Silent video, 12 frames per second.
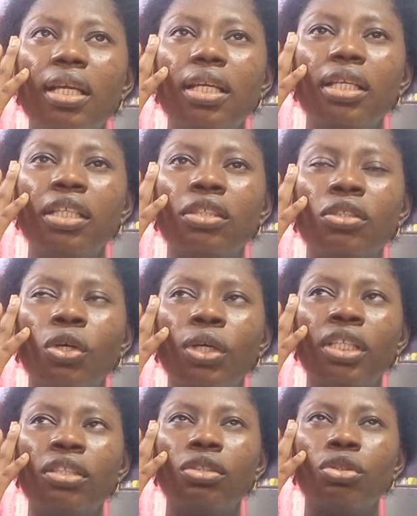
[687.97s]
is
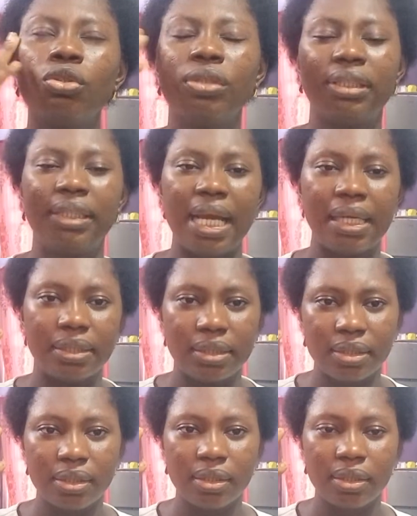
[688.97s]
going to start,
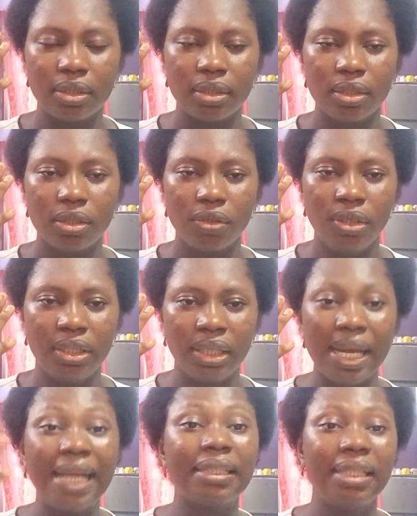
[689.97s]
okay,
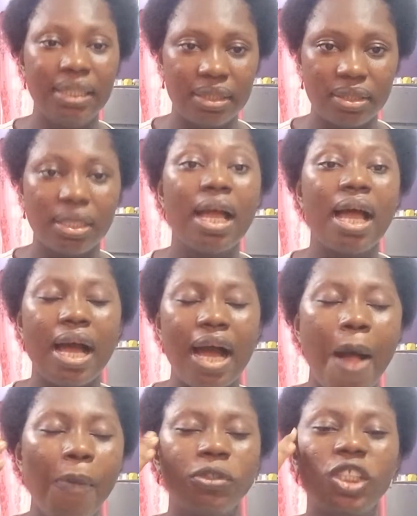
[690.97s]
at least
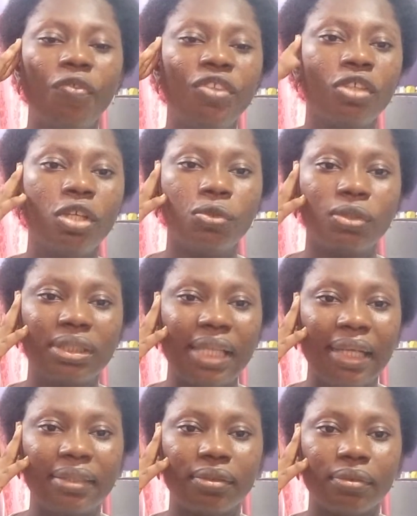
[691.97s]
how the story is going to
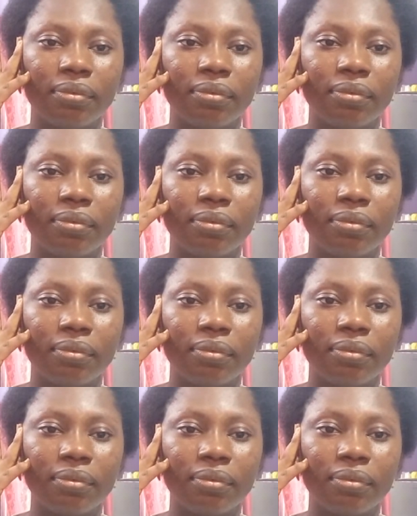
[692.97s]
start.